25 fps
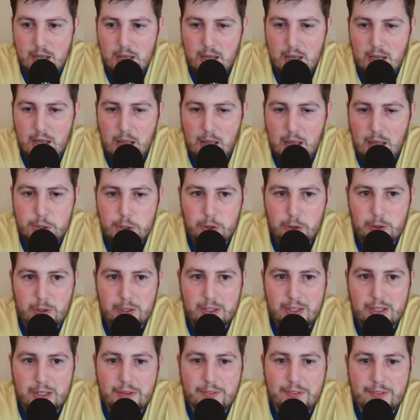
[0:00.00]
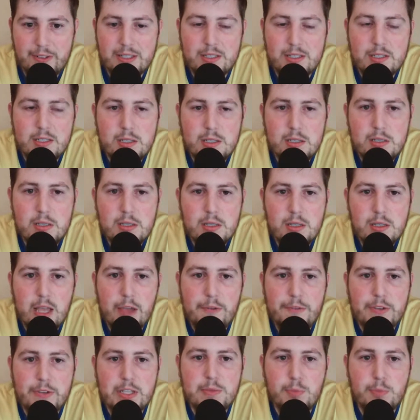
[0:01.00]
I'm sure if it's
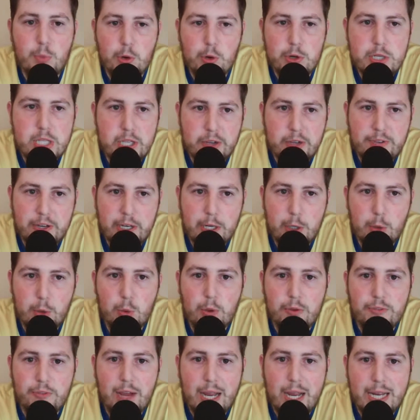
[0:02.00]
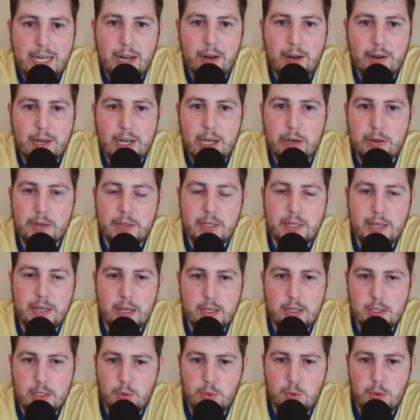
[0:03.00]
more severe, we'll find out here in the
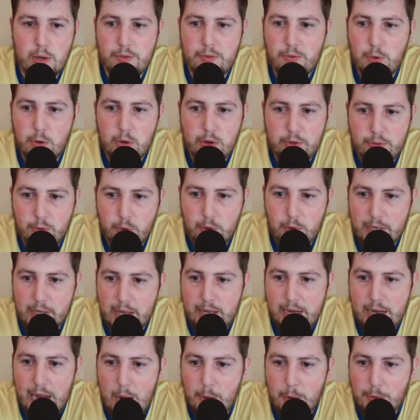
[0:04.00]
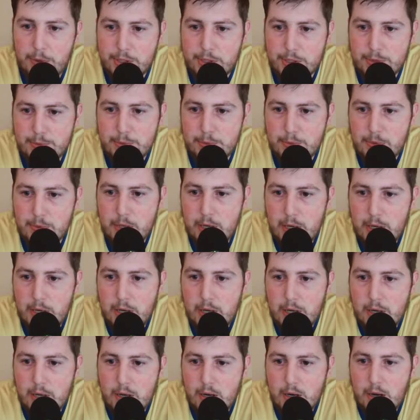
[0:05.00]
next 24 to 48 hours.
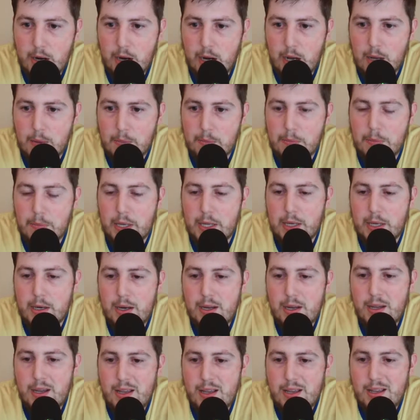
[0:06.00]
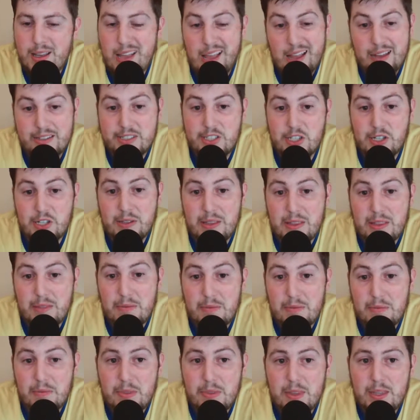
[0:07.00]
But actually,
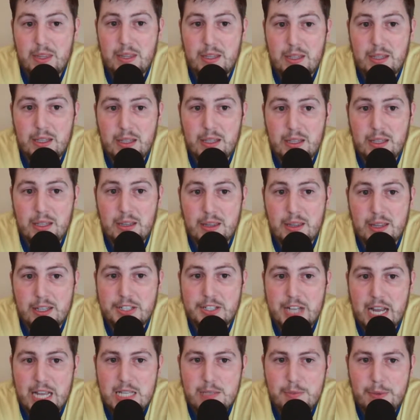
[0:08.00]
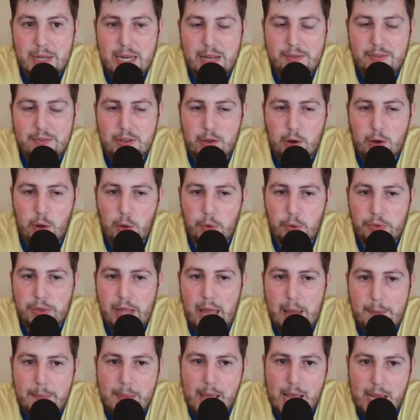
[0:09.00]
the Jazz might even hold
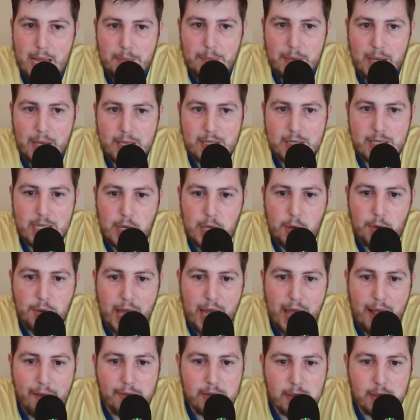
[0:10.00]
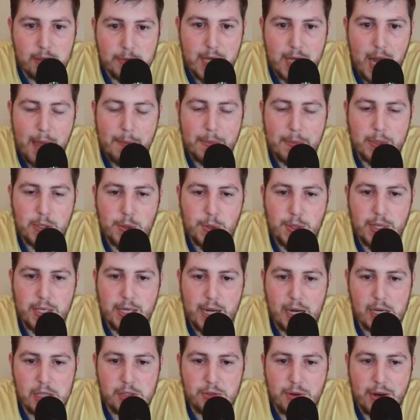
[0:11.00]
that back because they know they have some time between the
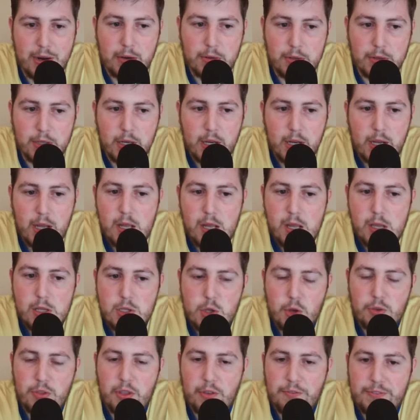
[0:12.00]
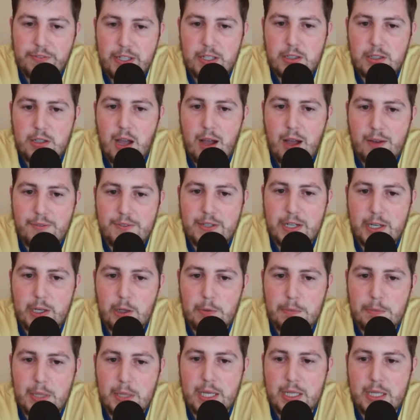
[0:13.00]
next round. So if they feel confident
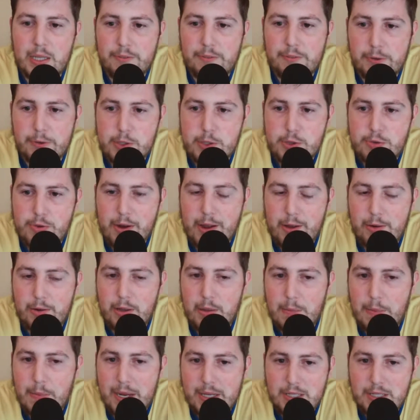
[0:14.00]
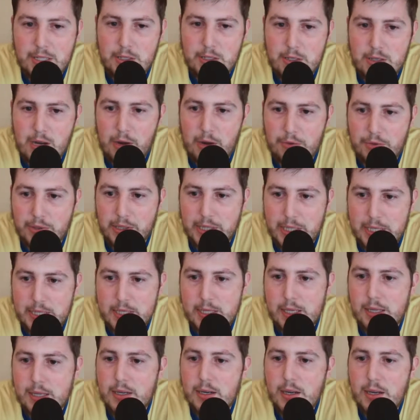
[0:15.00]
he'll play in the first round, they might just not
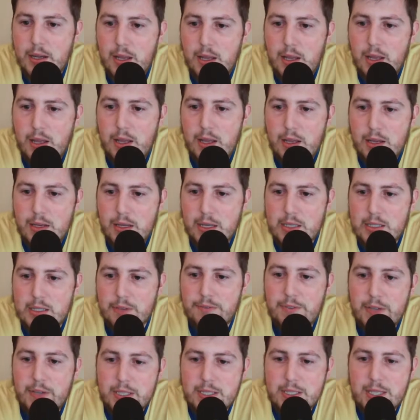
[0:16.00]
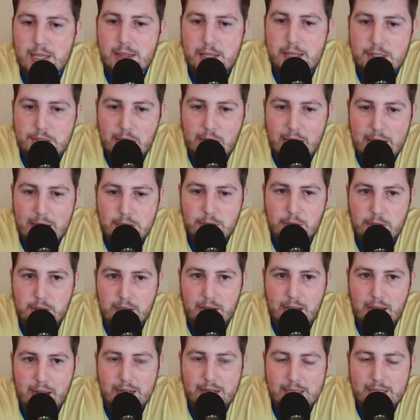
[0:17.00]
release it, because it feels like the Jazz are
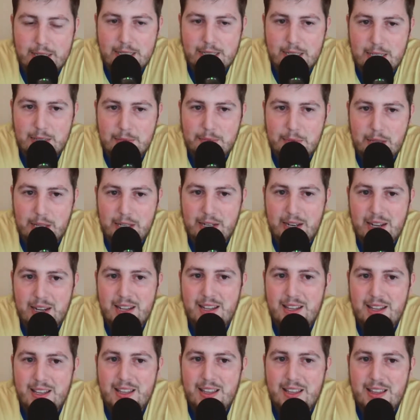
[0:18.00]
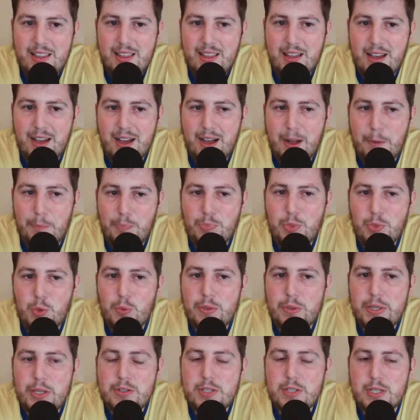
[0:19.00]
the kind of team that
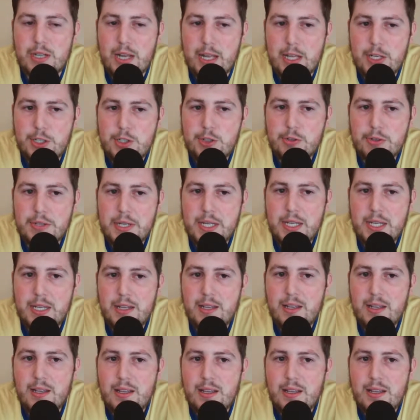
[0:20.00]
when there's an injury,